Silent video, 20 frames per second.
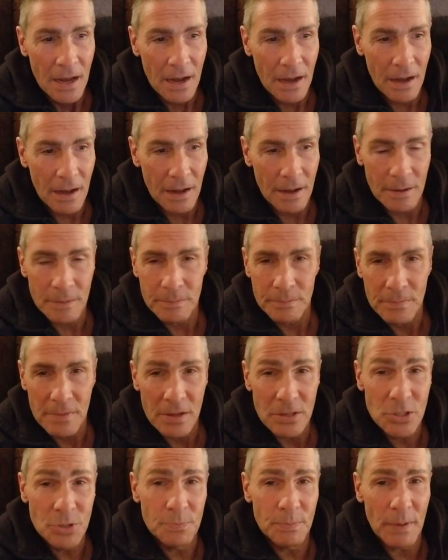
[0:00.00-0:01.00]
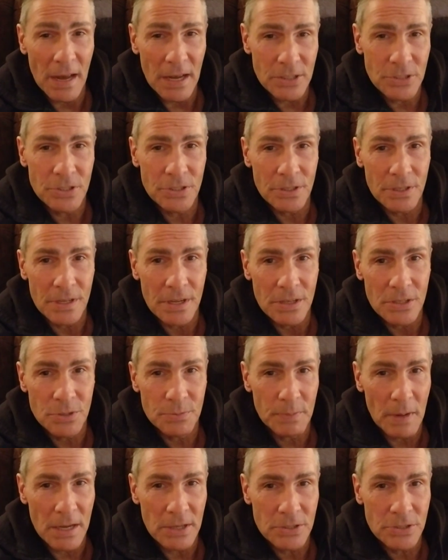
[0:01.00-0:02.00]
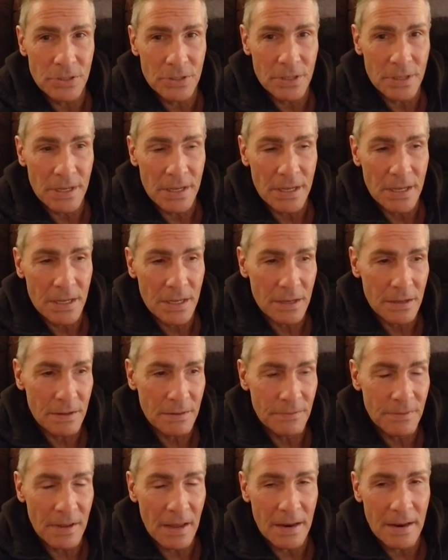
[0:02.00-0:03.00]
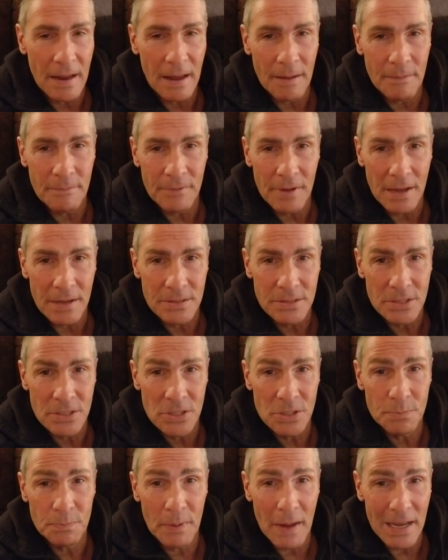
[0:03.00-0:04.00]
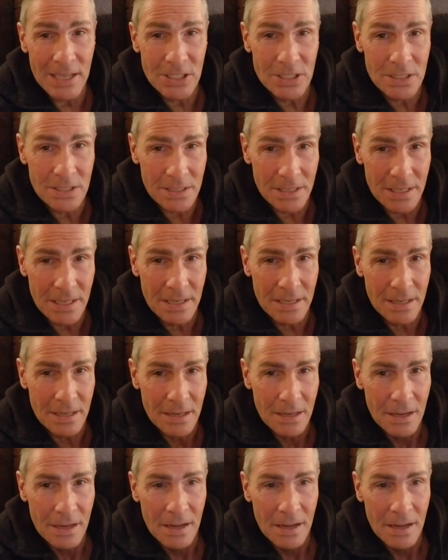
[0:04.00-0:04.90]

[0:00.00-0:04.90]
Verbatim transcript: um, especially, especially Vietnam vets, especially